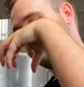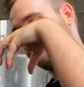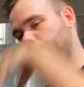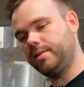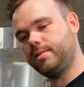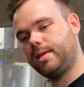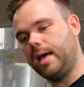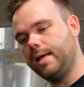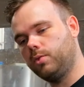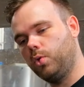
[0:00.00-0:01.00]
printed
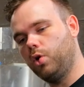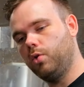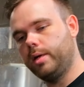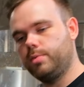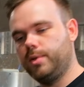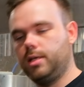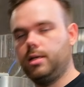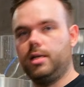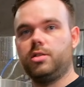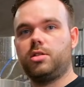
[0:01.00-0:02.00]
can will always be
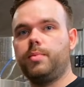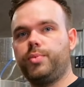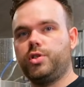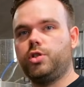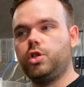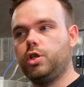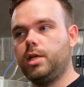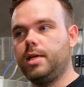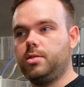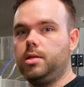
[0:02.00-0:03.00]
in the same position
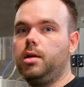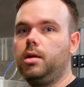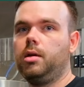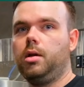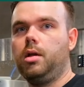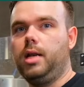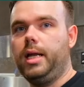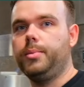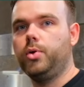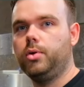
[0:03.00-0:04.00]
as the
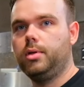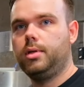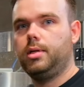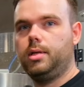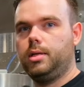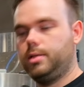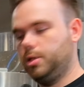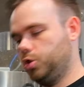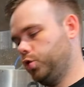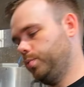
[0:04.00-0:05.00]
label,
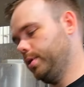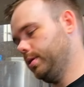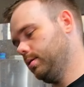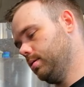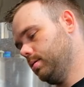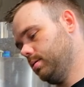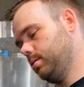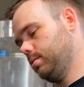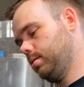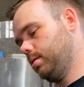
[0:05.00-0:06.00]
that should be
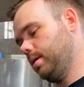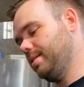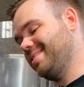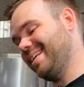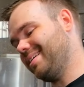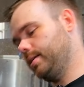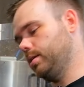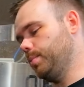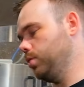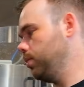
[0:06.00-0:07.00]
exactly in the
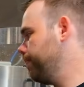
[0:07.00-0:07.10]
middle.